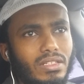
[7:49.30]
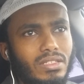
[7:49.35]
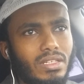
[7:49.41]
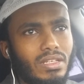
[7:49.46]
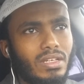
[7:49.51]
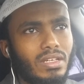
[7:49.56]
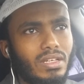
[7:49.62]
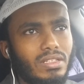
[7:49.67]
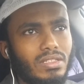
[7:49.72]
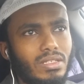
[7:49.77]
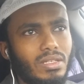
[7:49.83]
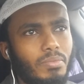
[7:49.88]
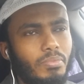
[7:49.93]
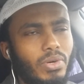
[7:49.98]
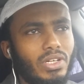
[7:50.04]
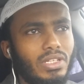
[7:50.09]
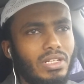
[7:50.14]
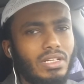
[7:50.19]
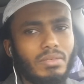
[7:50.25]
to to
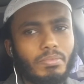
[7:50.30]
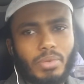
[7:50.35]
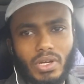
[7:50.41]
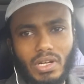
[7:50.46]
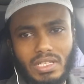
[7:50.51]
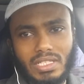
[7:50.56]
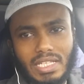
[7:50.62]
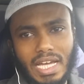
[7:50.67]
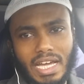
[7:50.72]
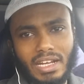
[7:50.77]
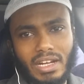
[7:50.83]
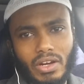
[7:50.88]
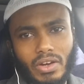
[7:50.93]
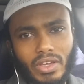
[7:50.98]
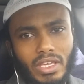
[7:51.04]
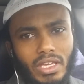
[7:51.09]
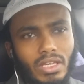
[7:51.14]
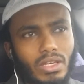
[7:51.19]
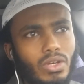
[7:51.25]
put put aside
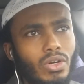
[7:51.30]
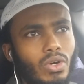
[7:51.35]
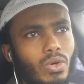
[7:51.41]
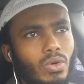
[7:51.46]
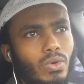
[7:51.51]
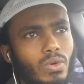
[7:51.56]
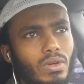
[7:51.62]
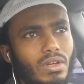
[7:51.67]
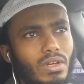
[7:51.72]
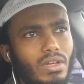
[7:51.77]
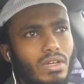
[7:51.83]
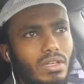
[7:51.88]
our ego